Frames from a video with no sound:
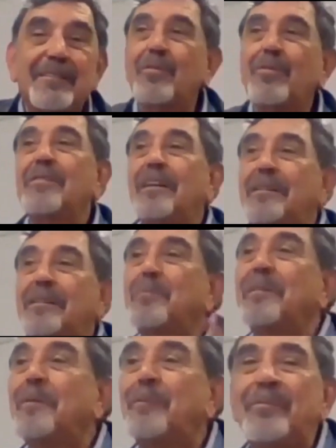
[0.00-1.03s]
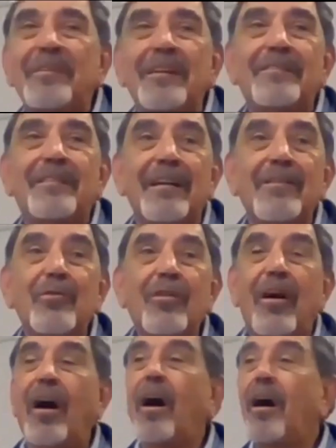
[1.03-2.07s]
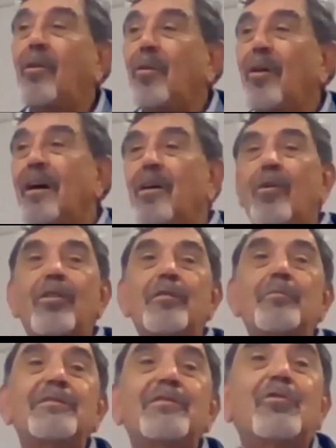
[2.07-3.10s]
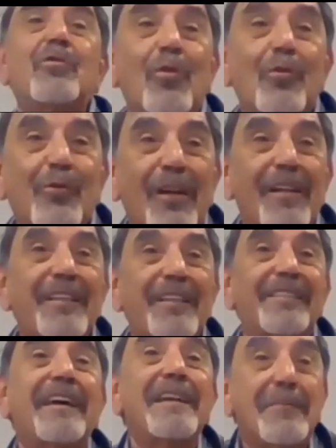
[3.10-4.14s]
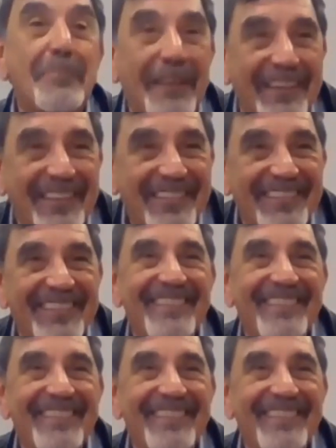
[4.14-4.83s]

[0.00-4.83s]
So let me tell you how urban growth takes place.